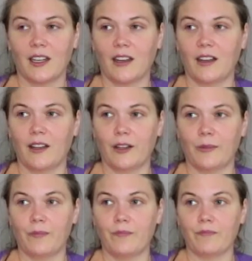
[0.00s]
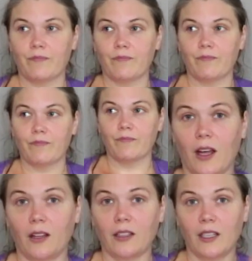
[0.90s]

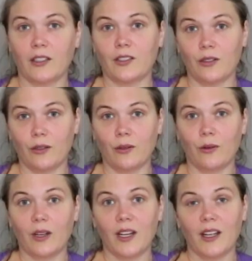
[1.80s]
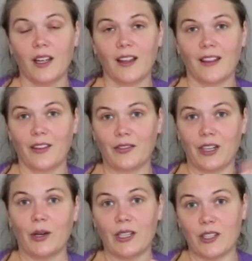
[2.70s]
I'll link to the
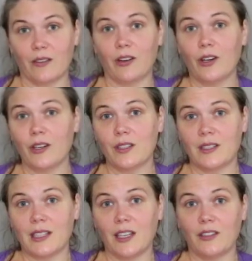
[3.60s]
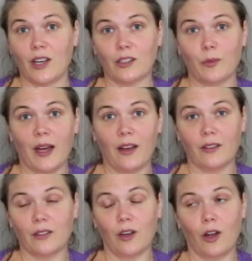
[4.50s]
video I saw of hers that talked
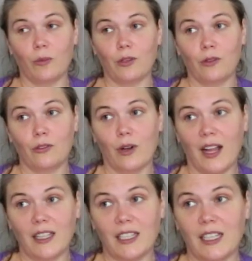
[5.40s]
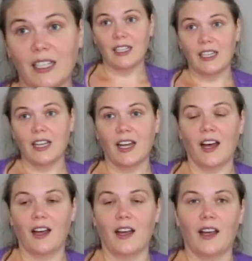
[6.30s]
about carbon neutrality,
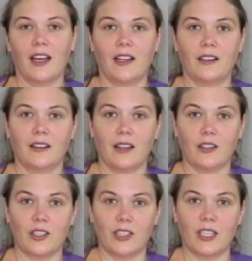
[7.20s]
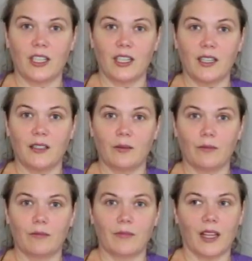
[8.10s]
and that she
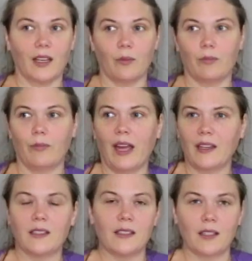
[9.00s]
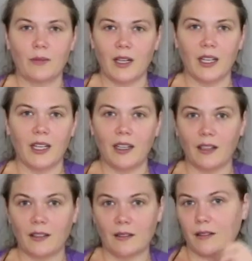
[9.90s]
like pays somebody
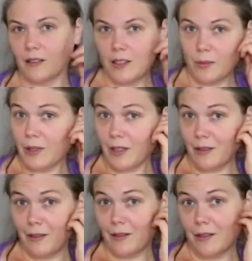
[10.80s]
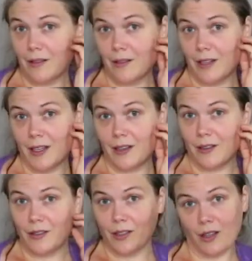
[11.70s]
something like
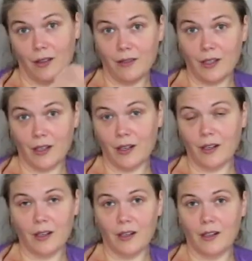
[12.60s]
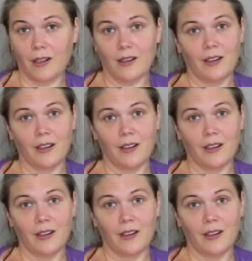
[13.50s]
to cover her